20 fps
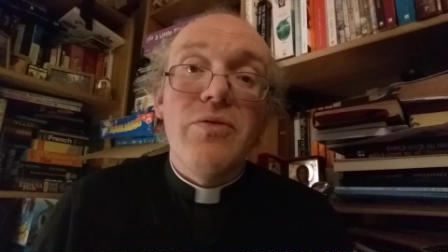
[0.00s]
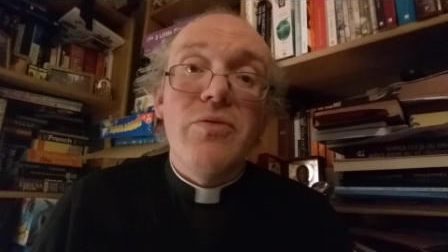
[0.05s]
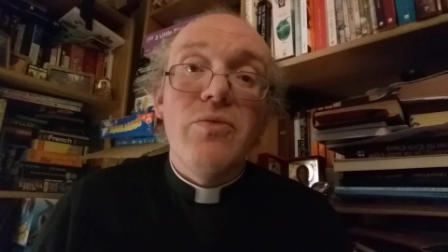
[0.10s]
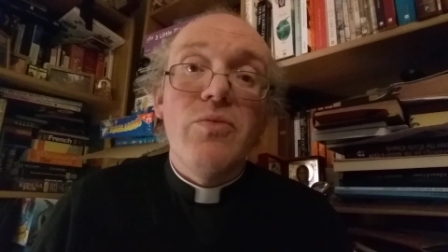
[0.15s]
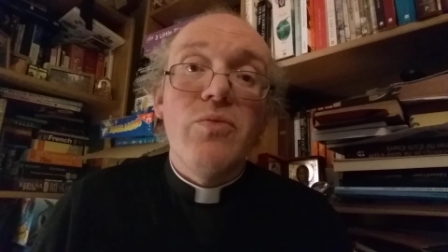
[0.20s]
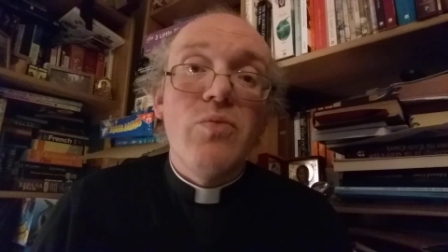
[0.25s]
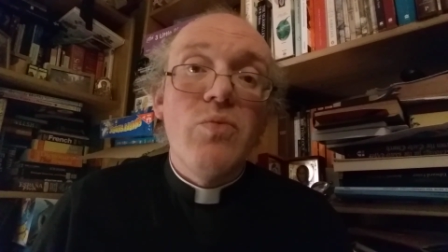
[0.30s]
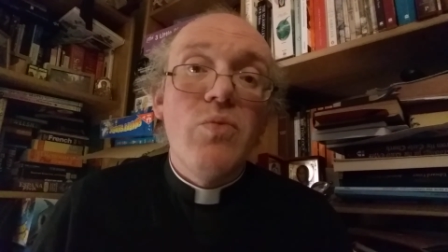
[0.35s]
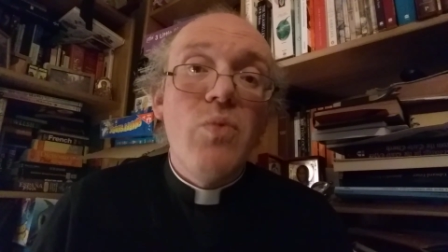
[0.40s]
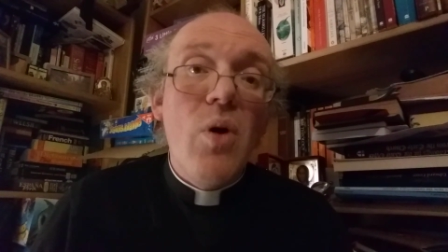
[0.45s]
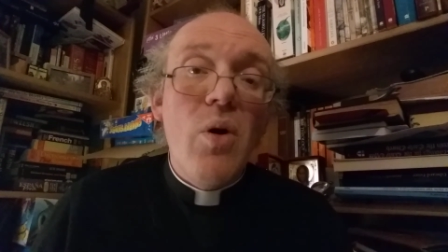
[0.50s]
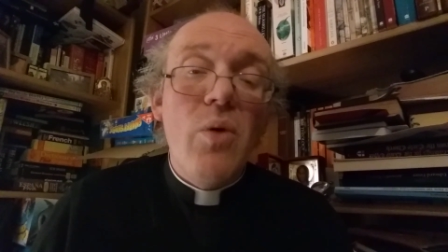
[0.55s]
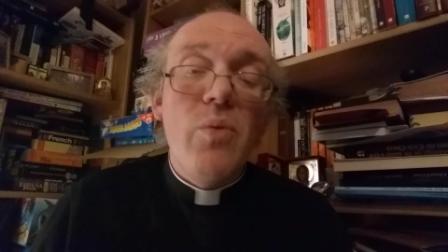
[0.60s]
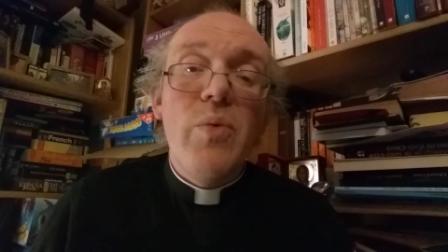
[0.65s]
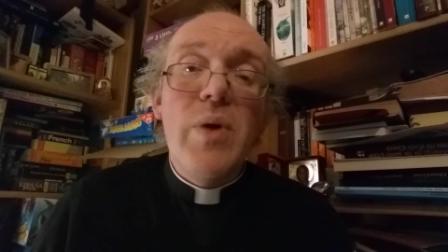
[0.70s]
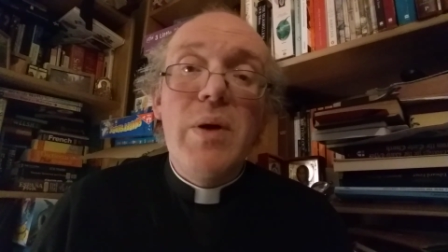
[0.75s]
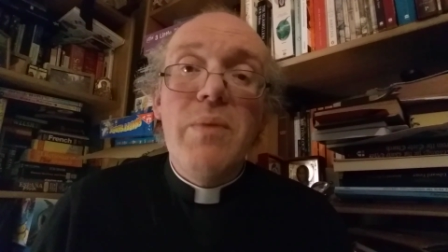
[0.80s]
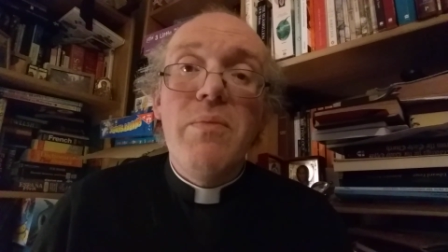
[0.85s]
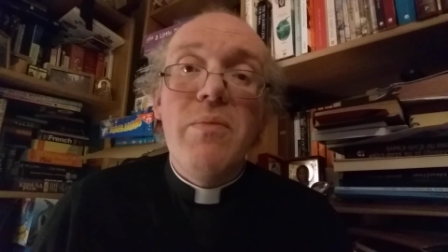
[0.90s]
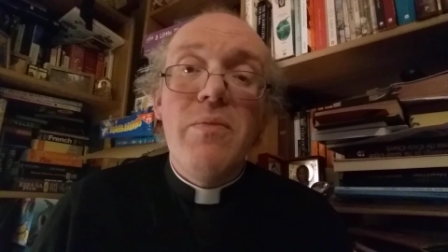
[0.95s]
what
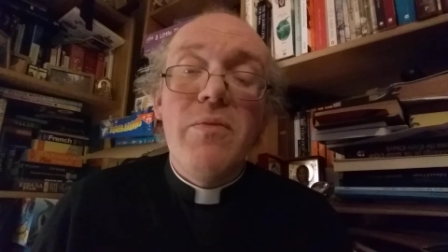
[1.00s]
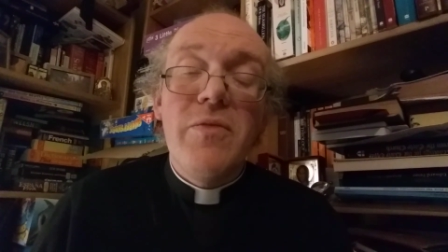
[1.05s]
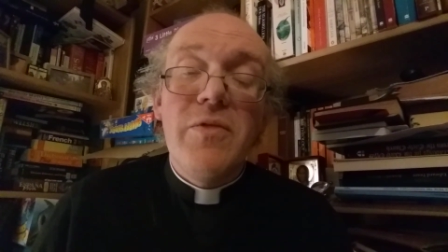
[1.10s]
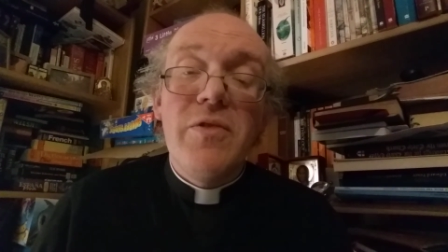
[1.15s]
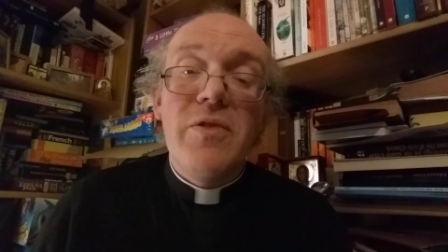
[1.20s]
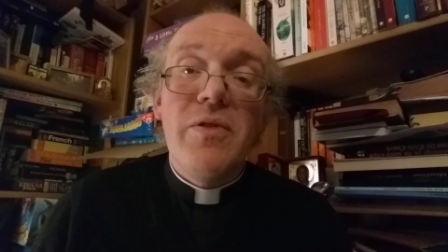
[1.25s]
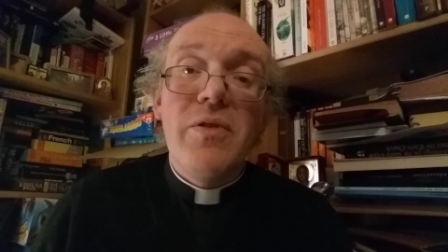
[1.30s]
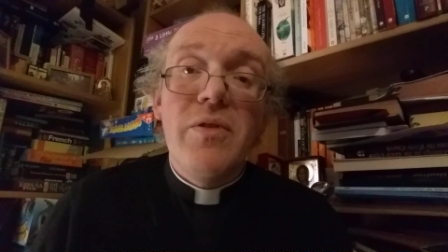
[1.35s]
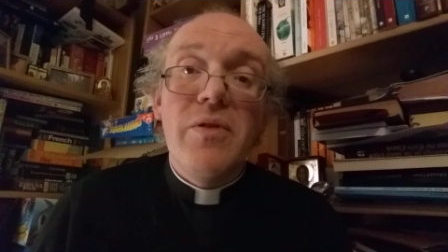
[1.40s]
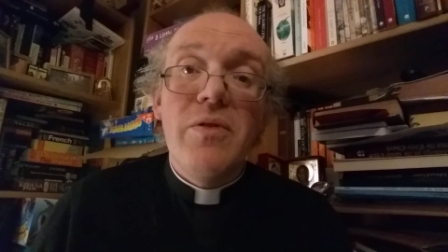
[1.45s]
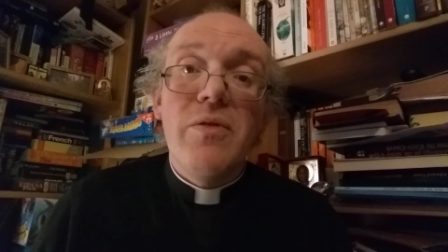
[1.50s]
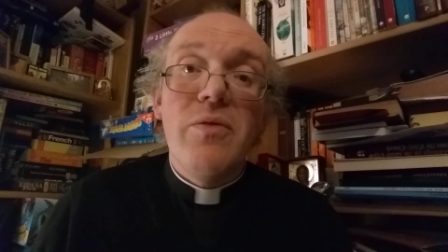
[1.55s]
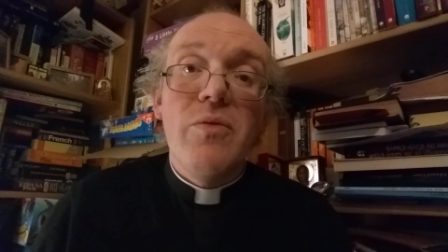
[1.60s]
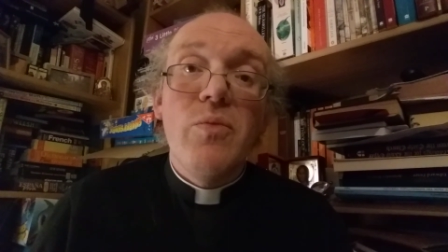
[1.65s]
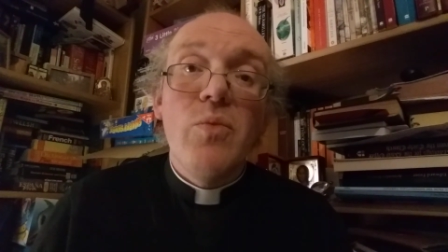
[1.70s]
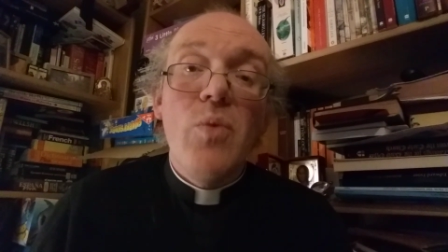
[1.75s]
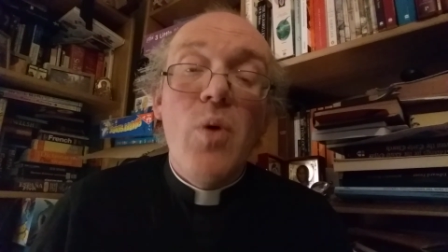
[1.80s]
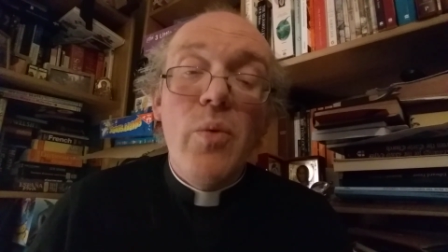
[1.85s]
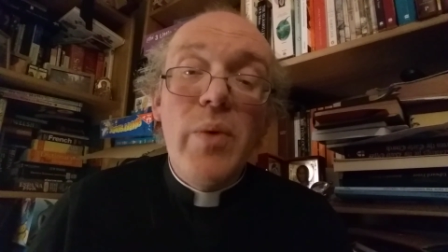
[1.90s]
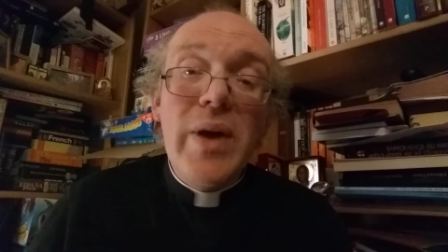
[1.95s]
we
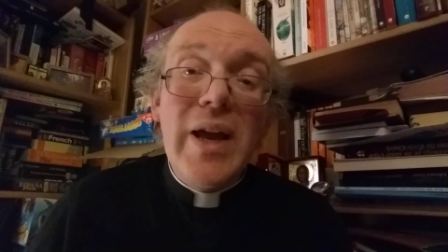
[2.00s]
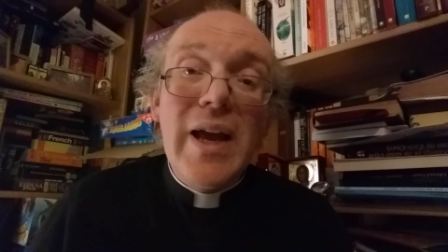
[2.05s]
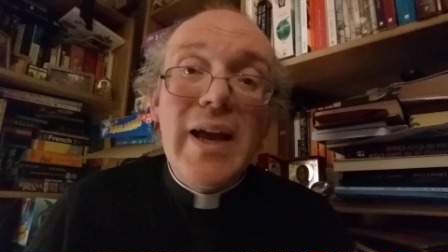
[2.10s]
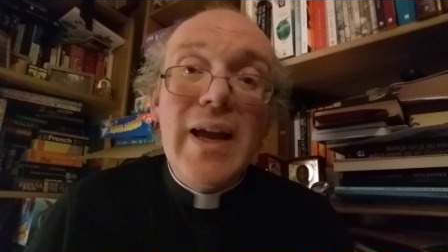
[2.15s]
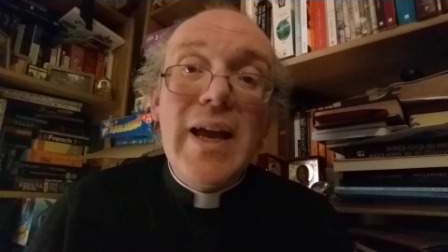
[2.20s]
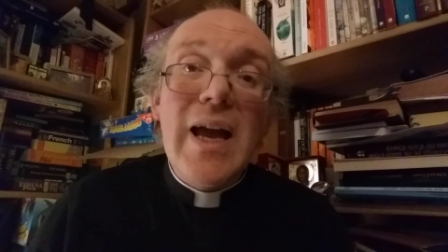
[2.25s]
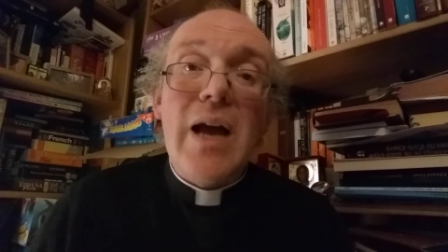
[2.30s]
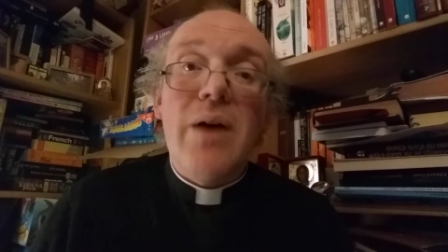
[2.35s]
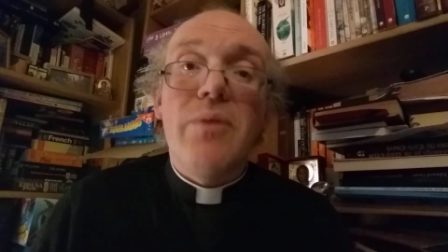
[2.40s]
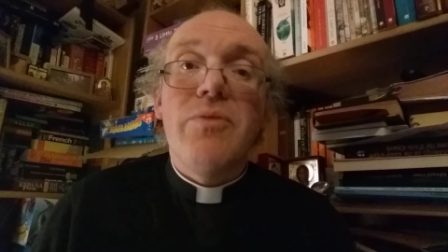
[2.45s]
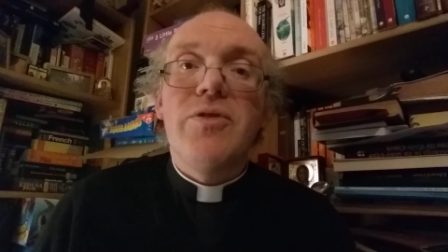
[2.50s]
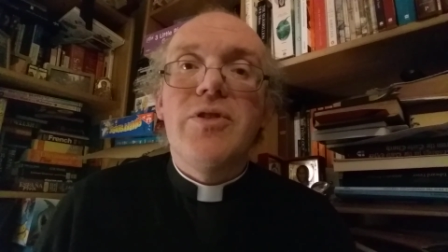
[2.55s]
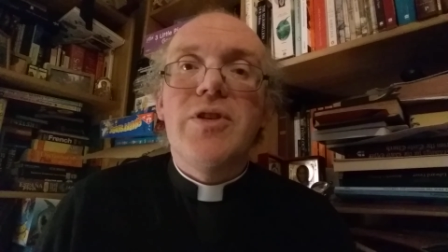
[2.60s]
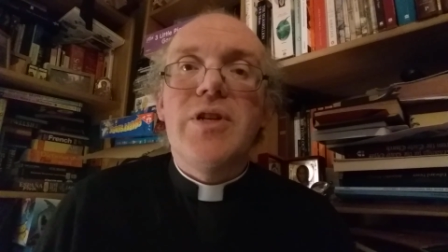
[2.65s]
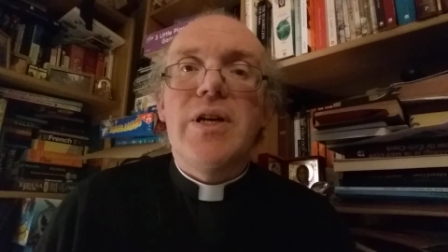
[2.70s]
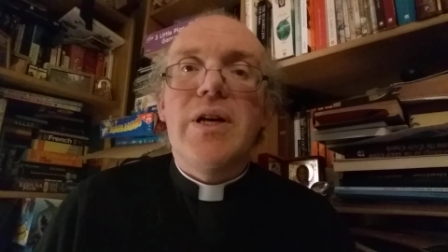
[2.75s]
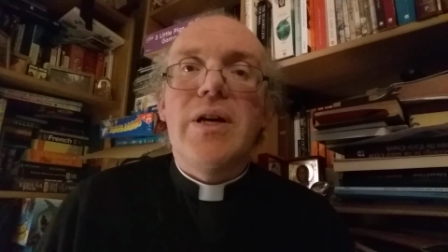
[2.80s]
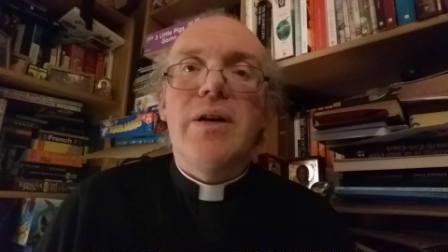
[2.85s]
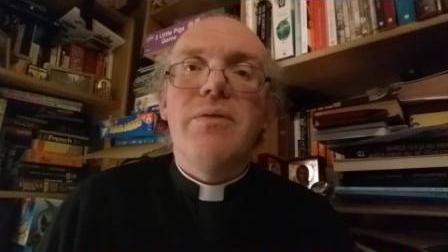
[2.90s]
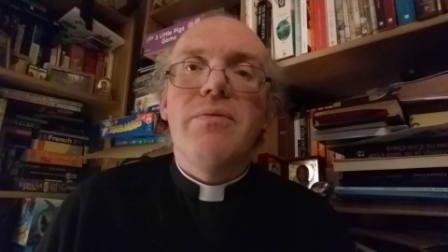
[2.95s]
what we
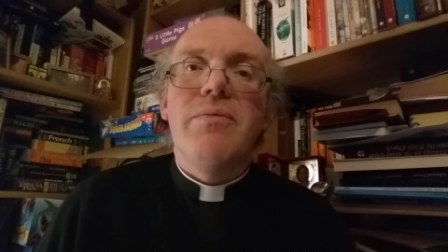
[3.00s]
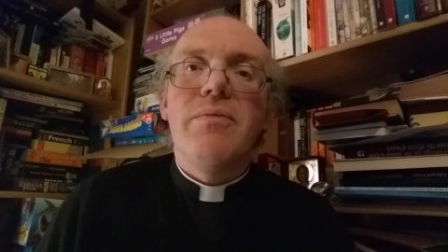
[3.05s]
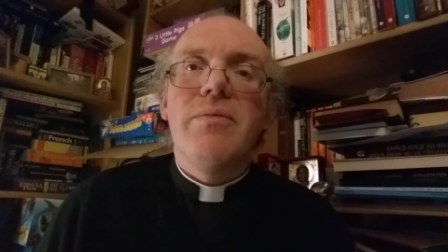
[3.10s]
encounter,